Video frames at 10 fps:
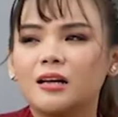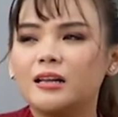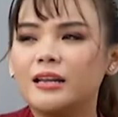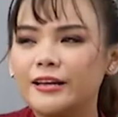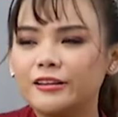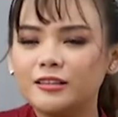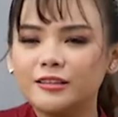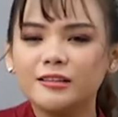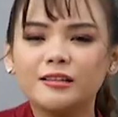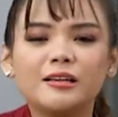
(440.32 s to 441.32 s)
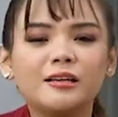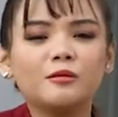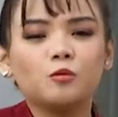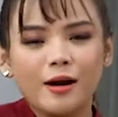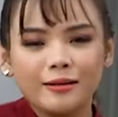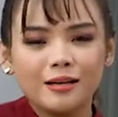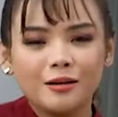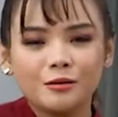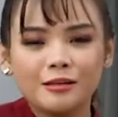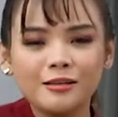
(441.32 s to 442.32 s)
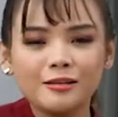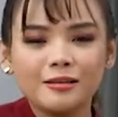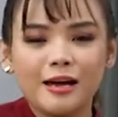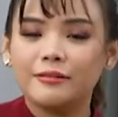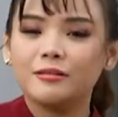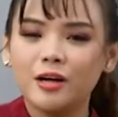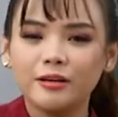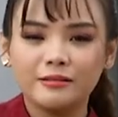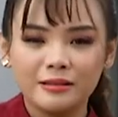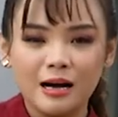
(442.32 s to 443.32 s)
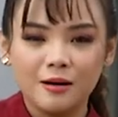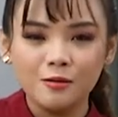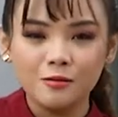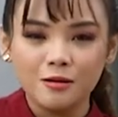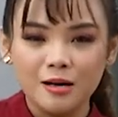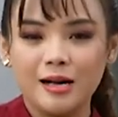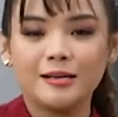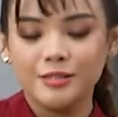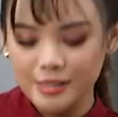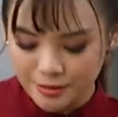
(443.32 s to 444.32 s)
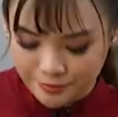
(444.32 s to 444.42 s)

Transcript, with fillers: later in one hour and not now, I'll just